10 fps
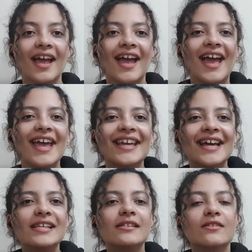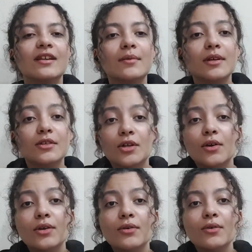Hey guys, today I'm gonna show you